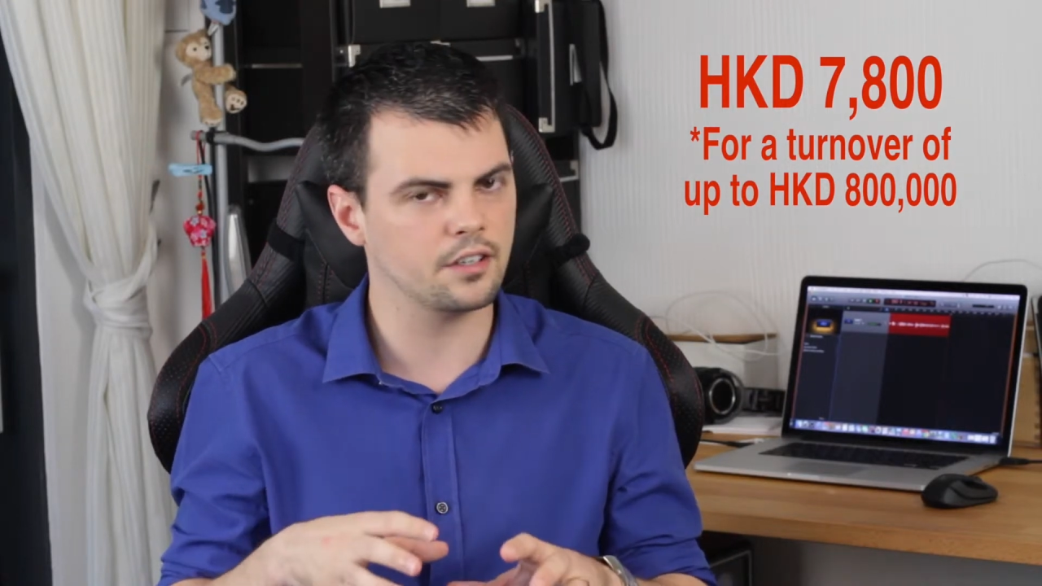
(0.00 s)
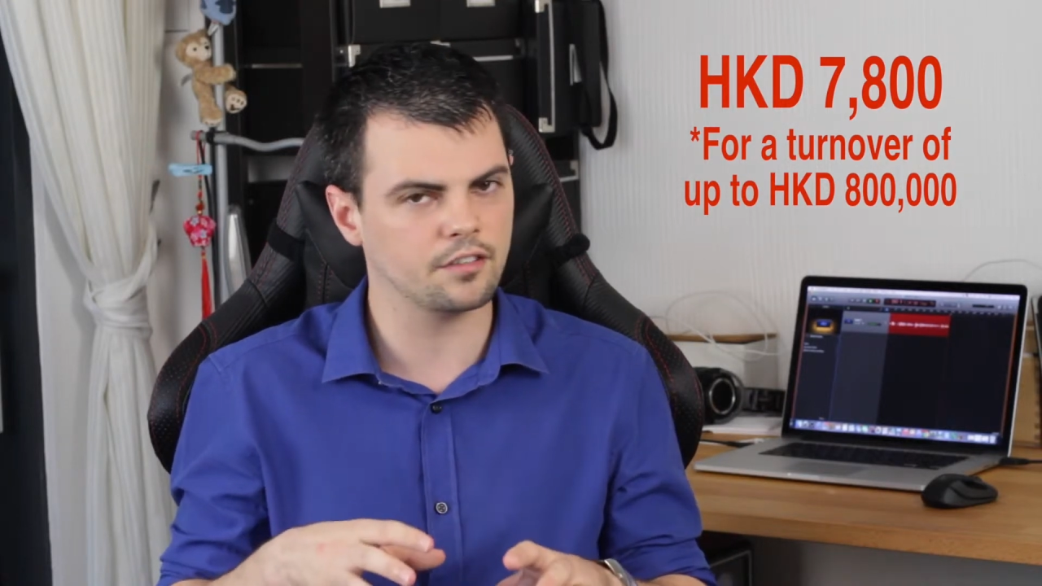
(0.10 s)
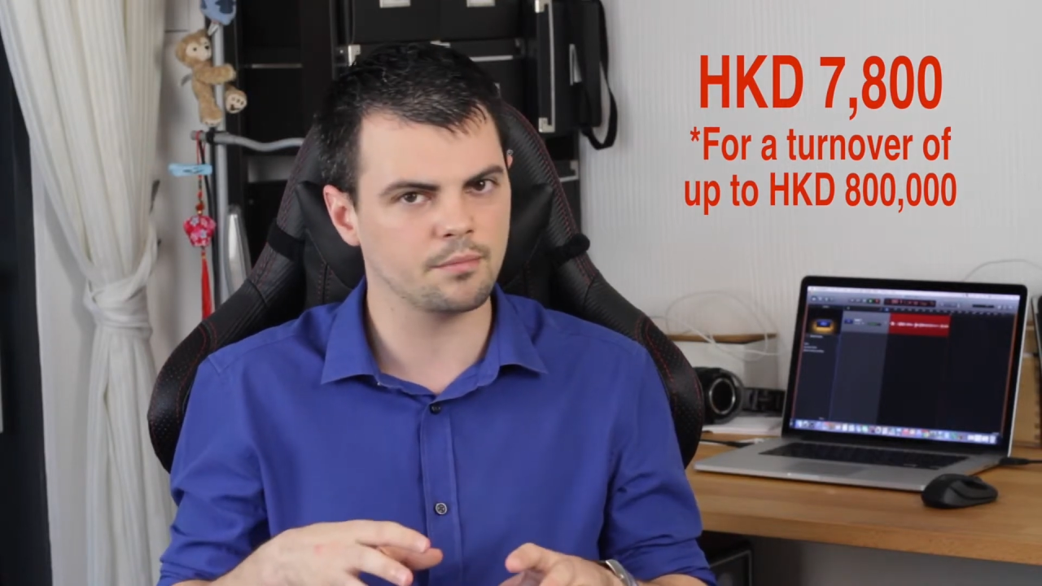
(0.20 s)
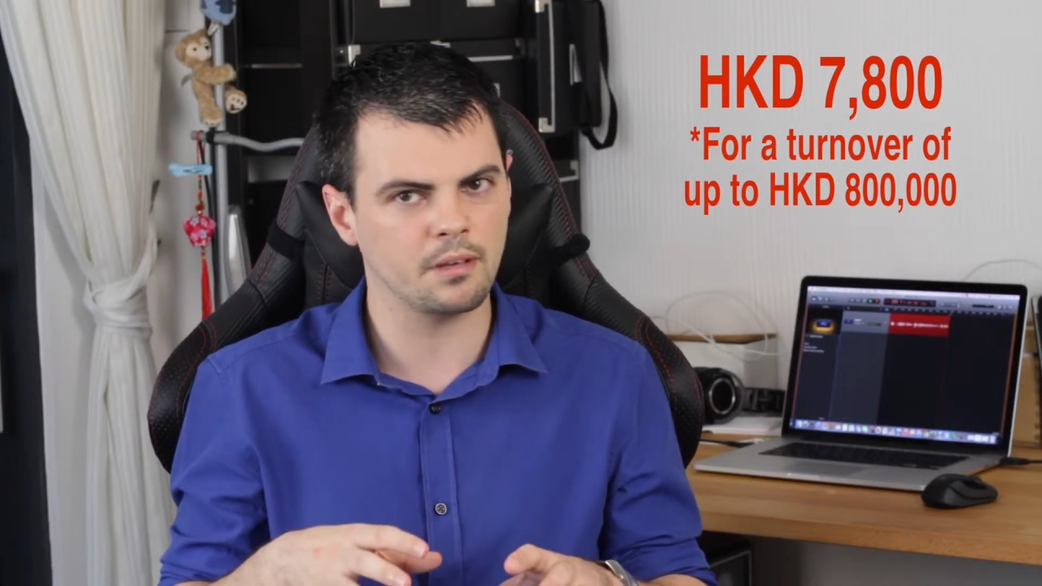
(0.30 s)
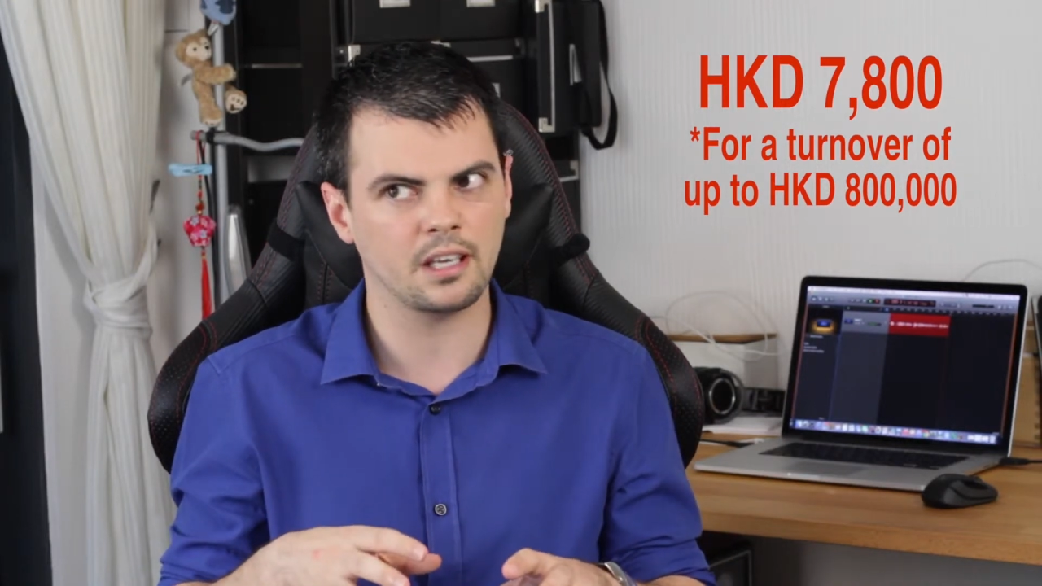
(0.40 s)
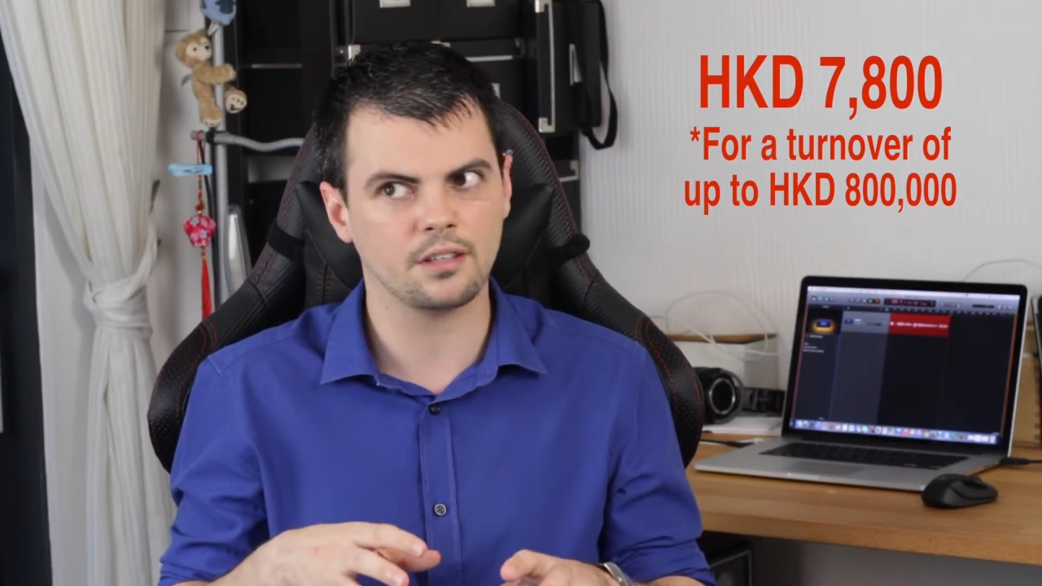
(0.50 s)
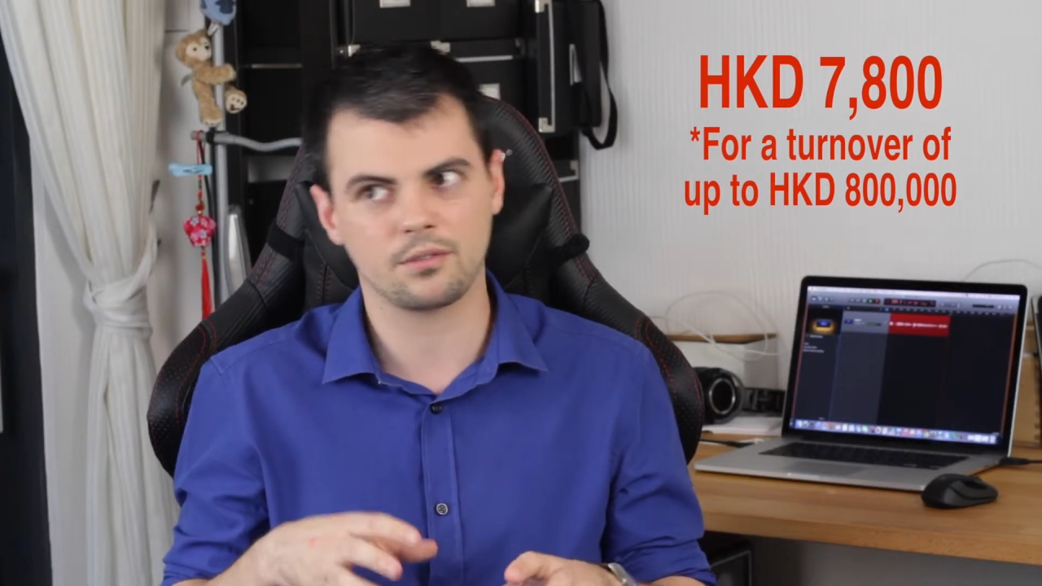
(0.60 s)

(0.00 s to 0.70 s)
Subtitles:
of May